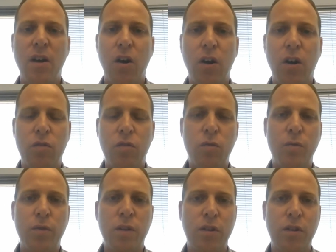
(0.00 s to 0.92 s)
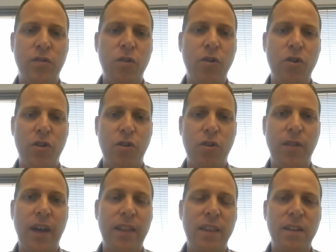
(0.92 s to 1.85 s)
onto a search engine
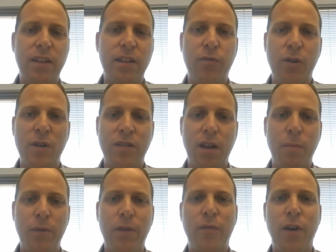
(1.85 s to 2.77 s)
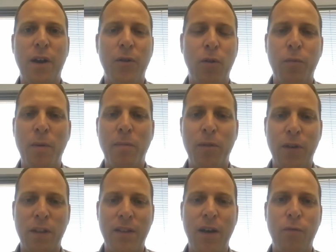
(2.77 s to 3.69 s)
like LinkedIn, for example, and find all the people
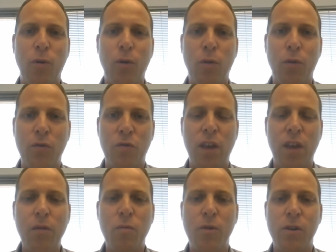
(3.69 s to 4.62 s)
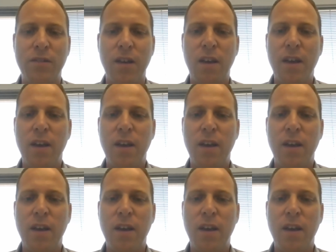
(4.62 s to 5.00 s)
that have all those keywords,